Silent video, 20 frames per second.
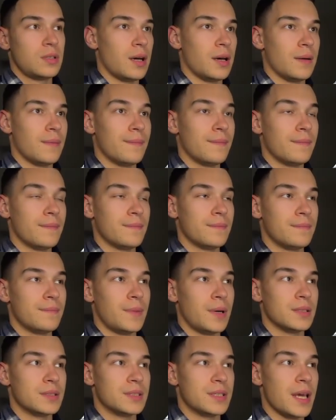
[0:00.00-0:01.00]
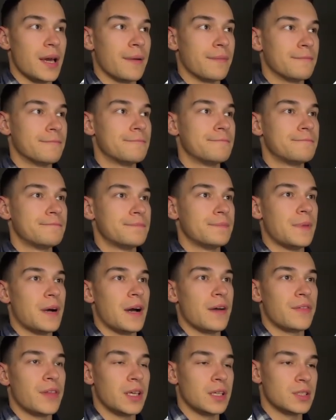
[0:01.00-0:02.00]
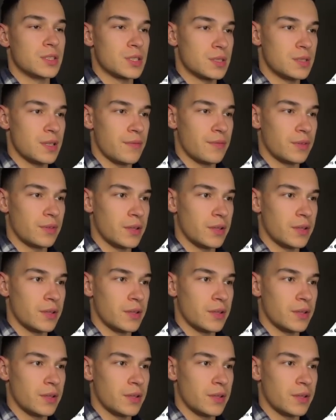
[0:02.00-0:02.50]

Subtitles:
Yeah, I think it's definitely